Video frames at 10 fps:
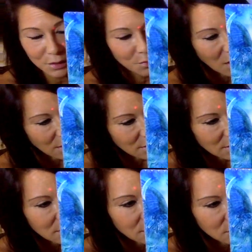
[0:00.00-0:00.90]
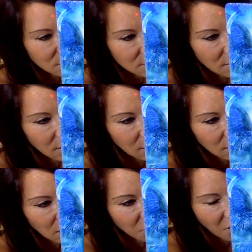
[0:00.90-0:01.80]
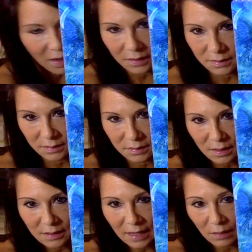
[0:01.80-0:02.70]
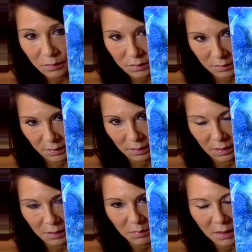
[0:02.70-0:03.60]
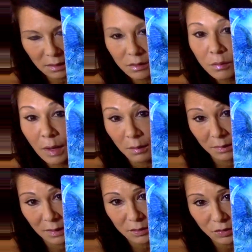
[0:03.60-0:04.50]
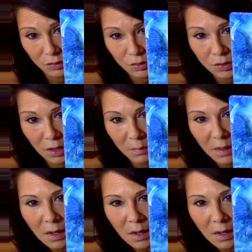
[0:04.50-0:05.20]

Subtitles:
Do I need to seek advice, counseling? Am I in the right relationship?